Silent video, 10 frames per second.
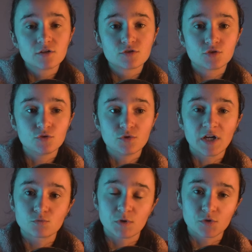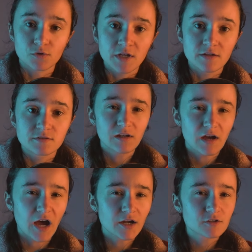to get what you need.
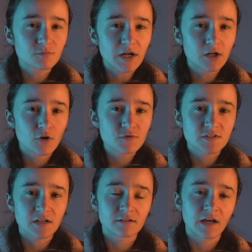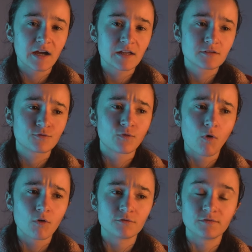I got my gloves secondhand
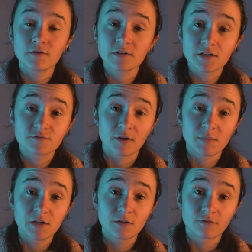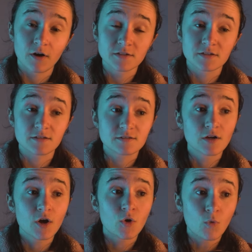for a very nice family of artists
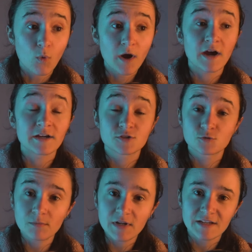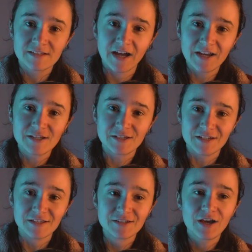who were extremely
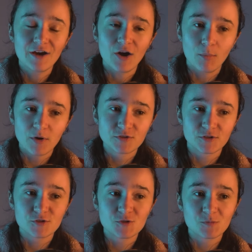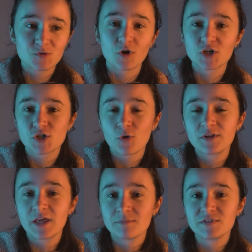excited about the costume, so I
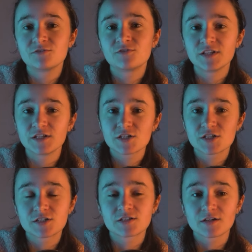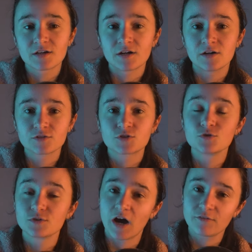showed them the finished
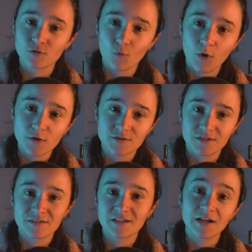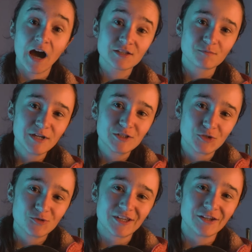suit afterwards since they asked me
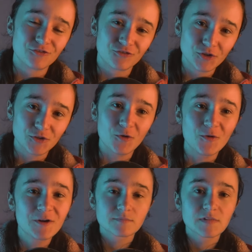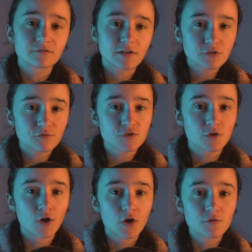to send a photo. Thank you for the
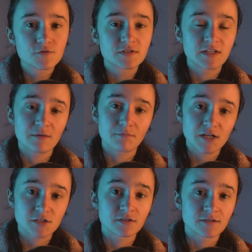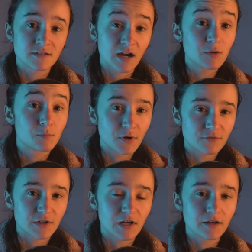gloves, they matched the style
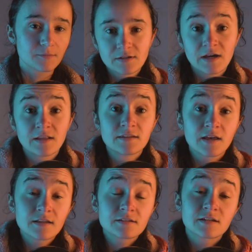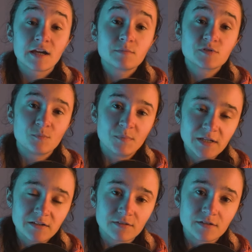perfectly. And then came the
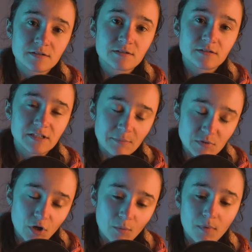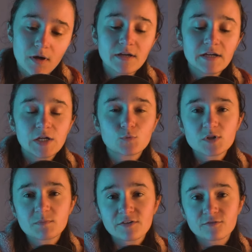big event, Gamescom. It
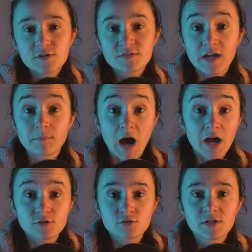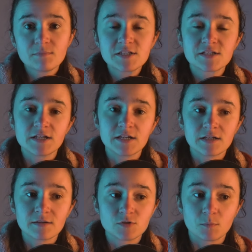was my first time actually
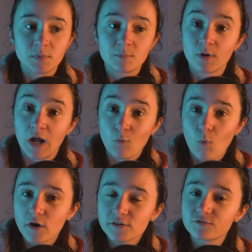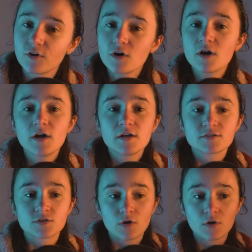meeting the people I worked for,
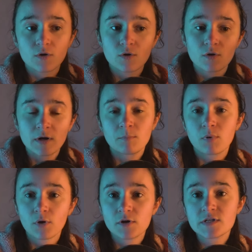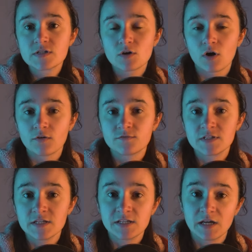so employees of
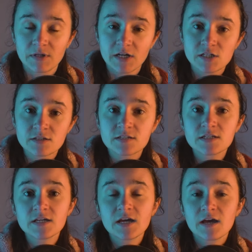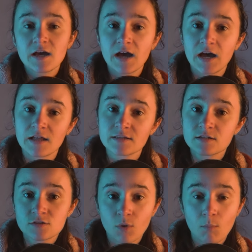the gaming agency
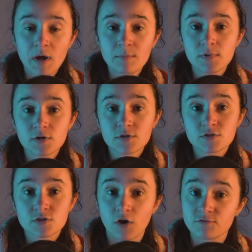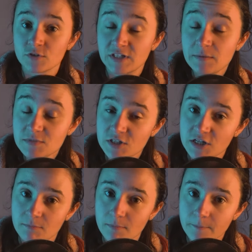and some members of the games
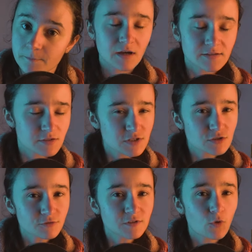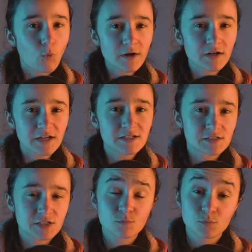team. And there is nothing quite like
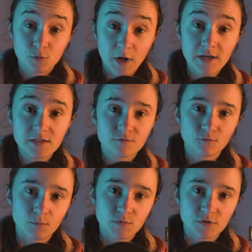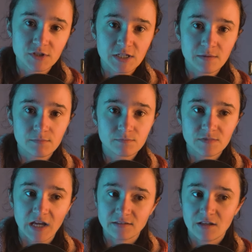getting praise from the team
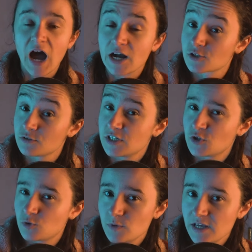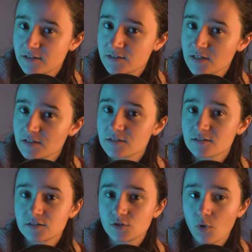that actually created
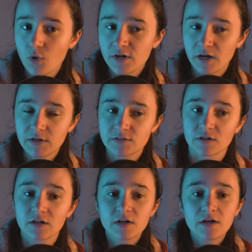your character.